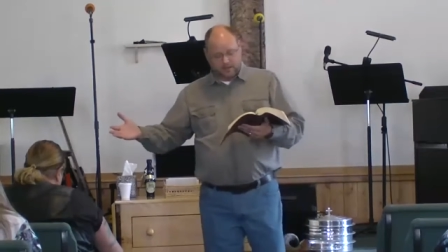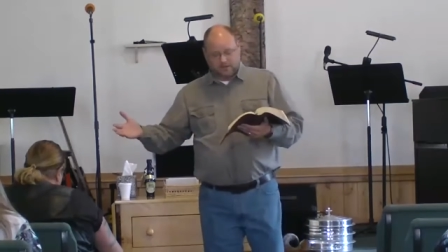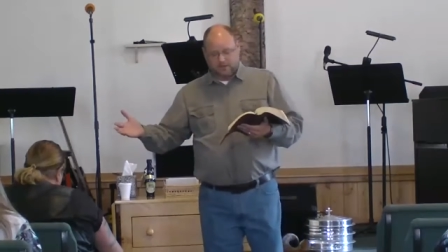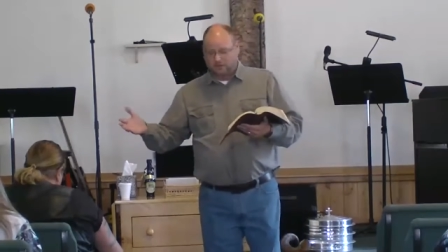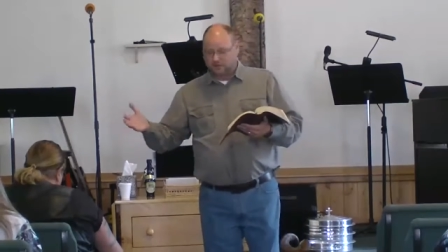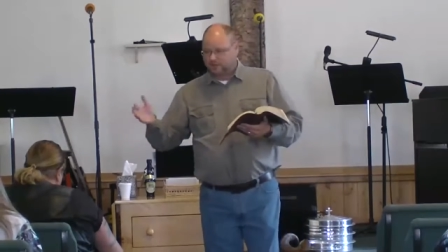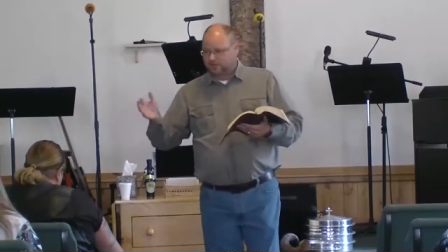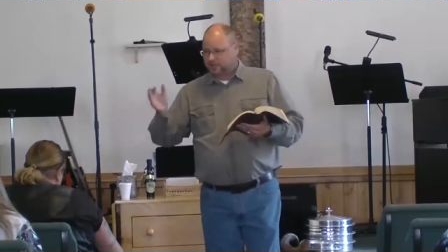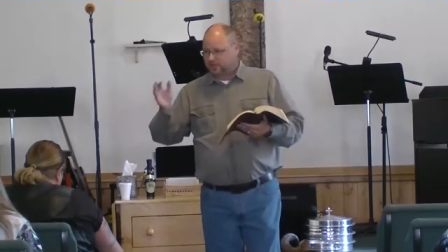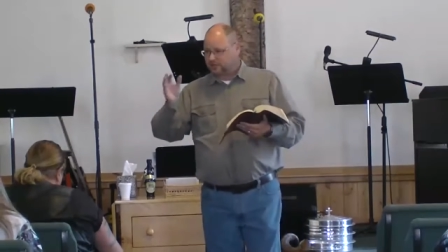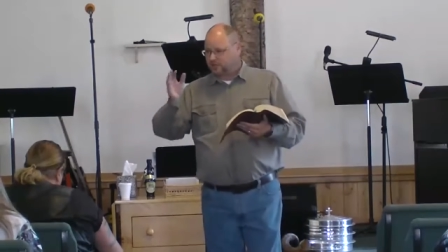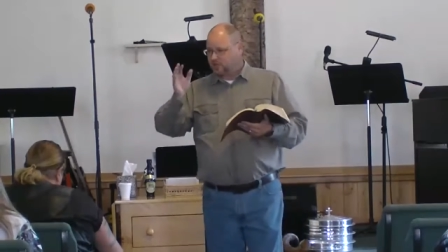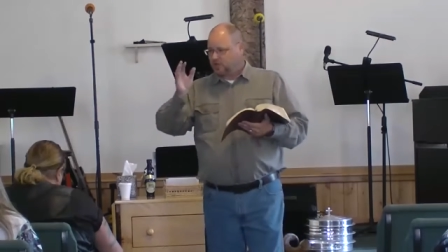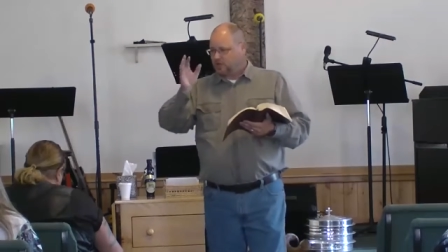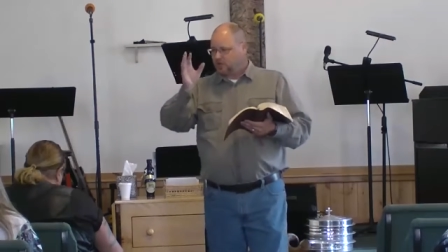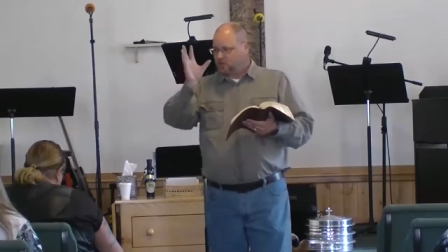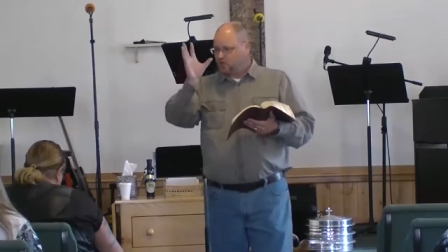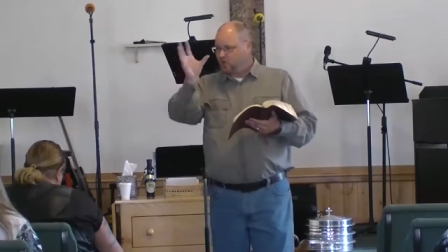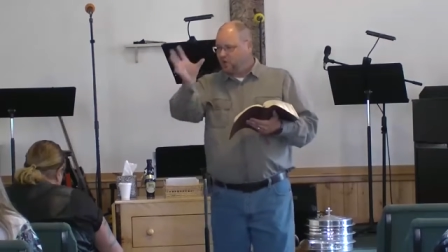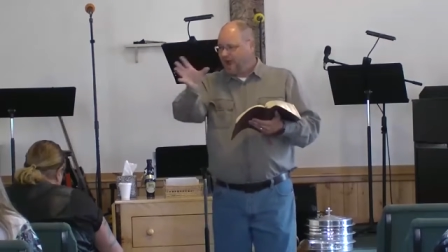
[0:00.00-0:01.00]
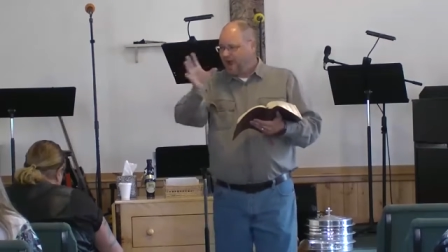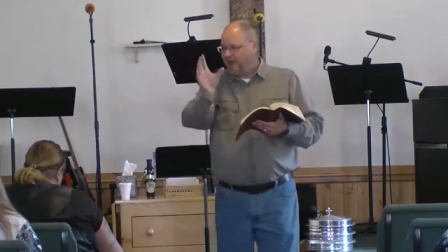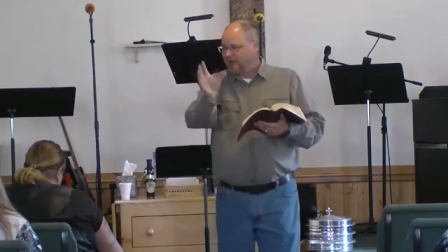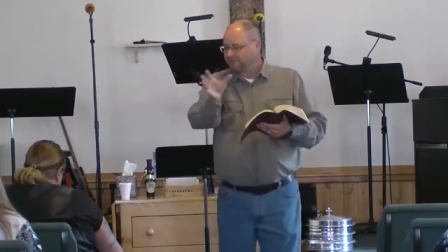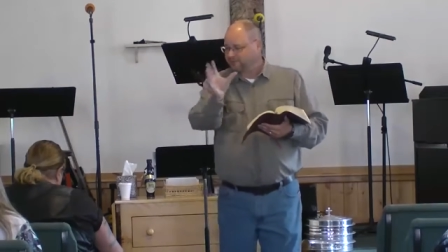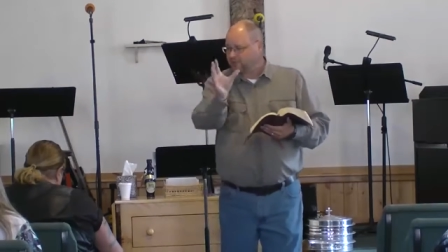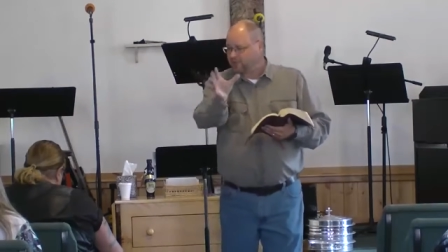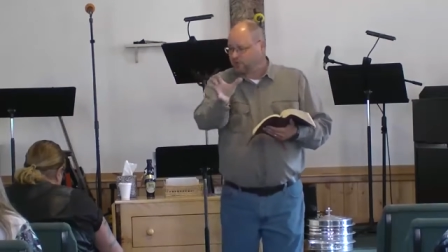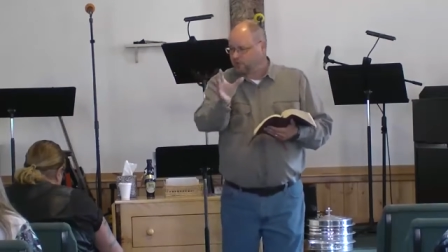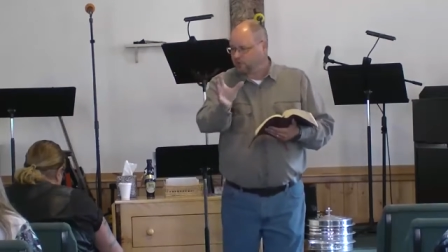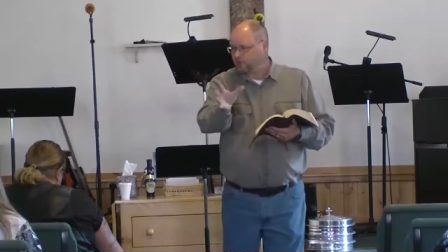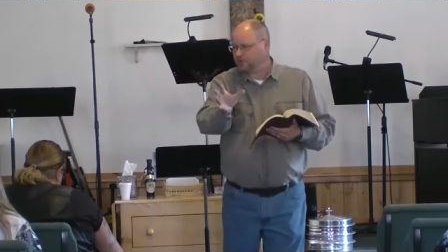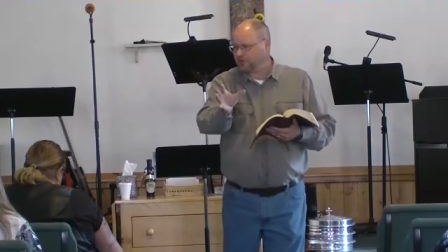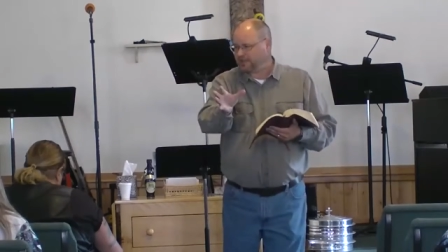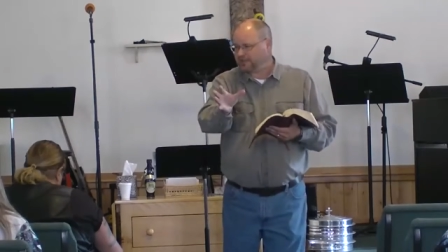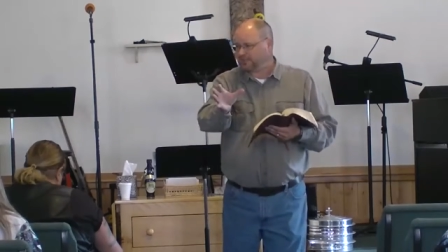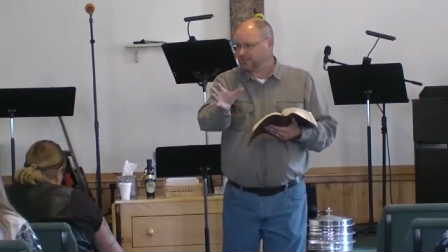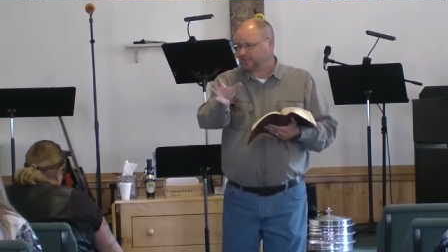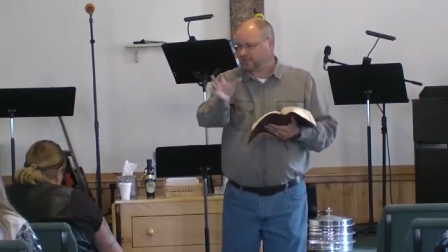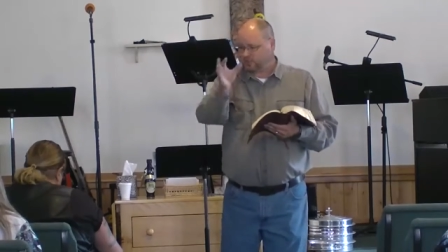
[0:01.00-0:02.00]
So he says, you have to do
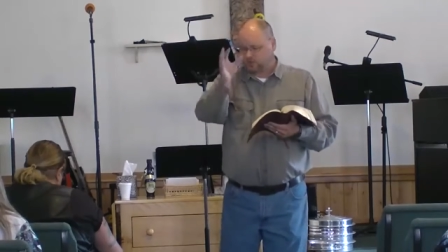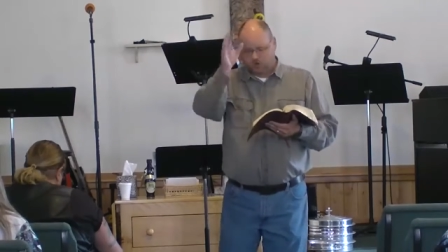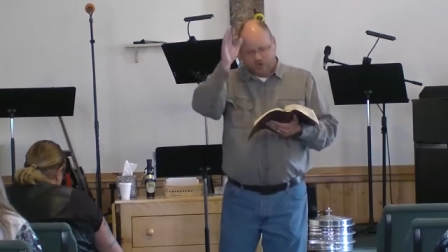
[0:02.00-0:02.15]
these things.